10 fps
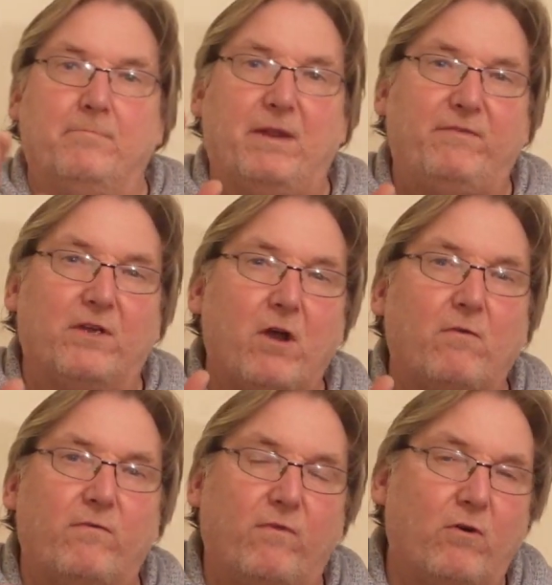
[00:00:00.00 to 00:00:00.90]
But if you go
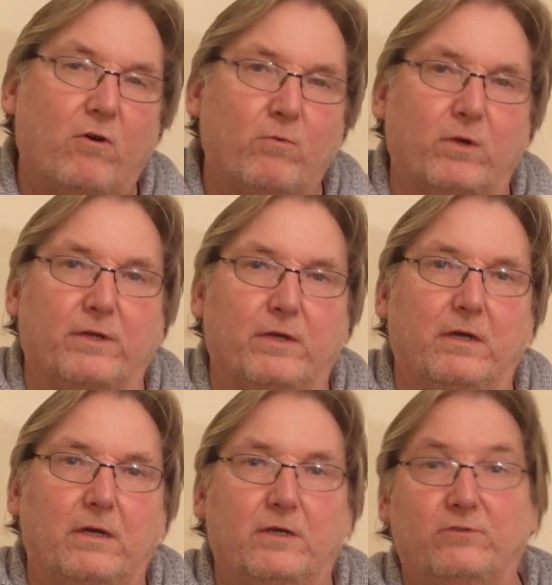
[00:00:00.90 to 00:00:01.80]
forward
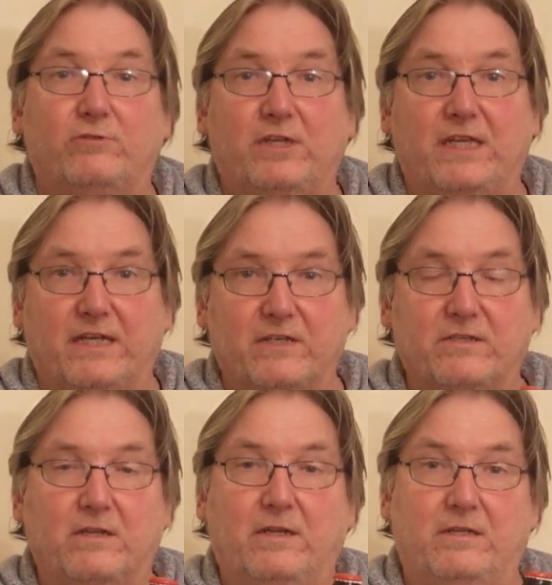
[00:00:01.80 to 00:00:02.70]
100
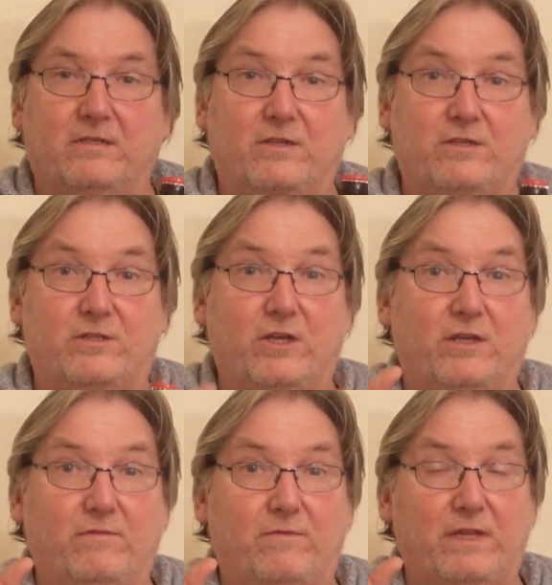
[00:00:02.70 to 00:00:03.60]
years to the
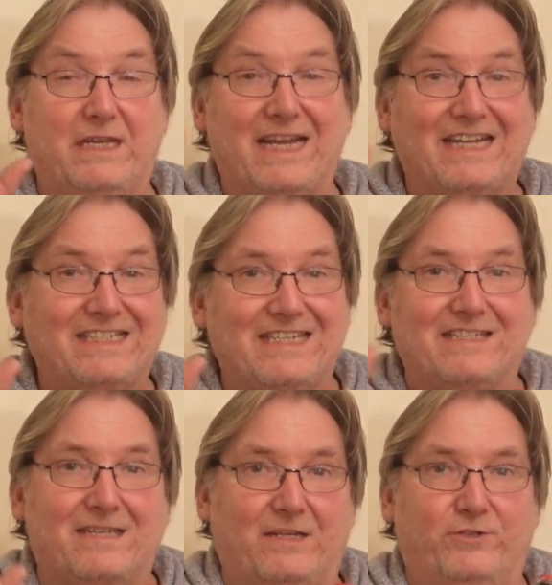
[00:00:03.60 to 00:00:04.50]
turn of the 19th
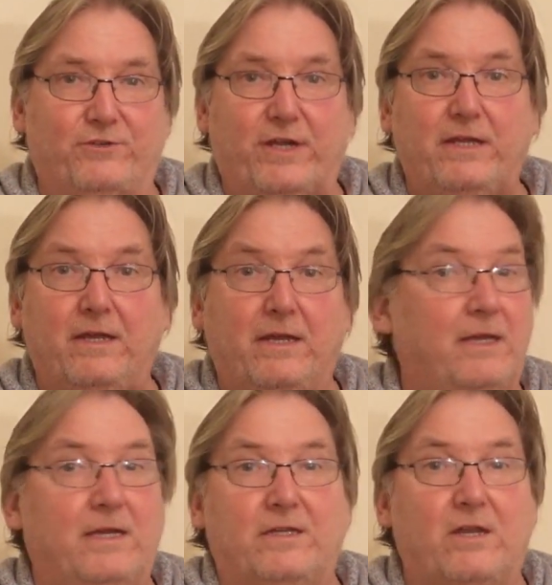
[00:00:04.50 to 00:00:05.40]
century,
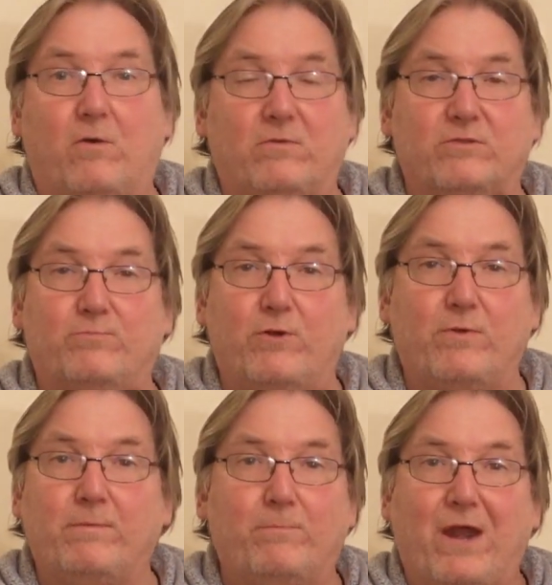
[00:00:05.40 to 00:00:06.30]
no one's
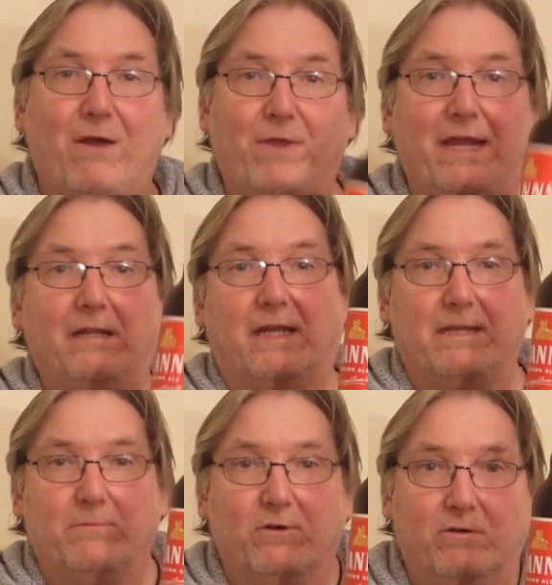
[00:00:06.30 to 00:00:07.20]
brewing brown ale
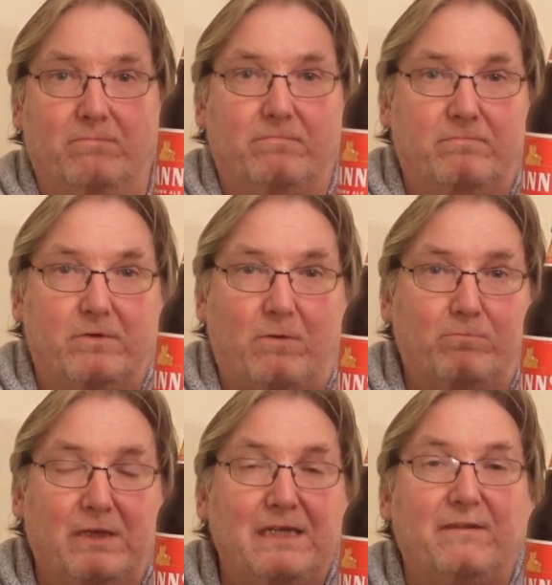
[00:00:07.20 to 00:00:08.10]
anymore,
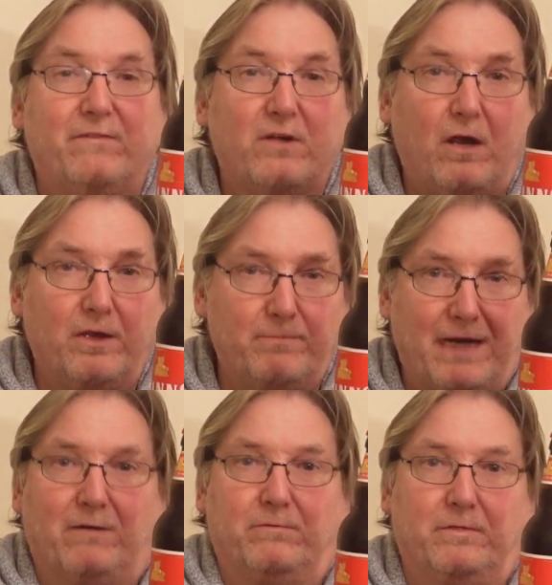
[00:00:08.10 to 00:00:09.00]
completely forgotten
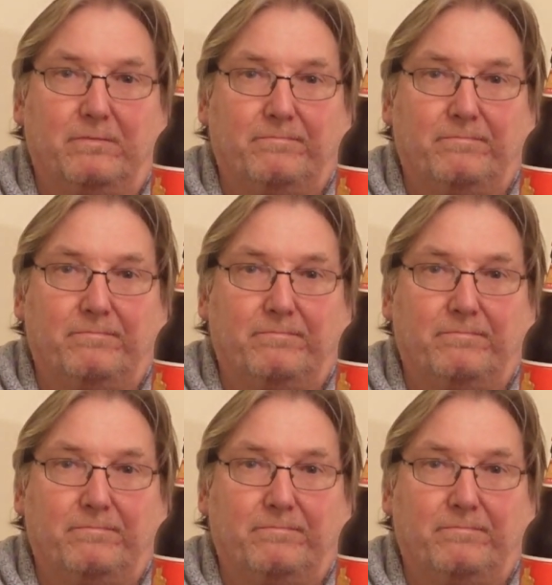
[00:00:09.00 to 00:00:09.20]
about.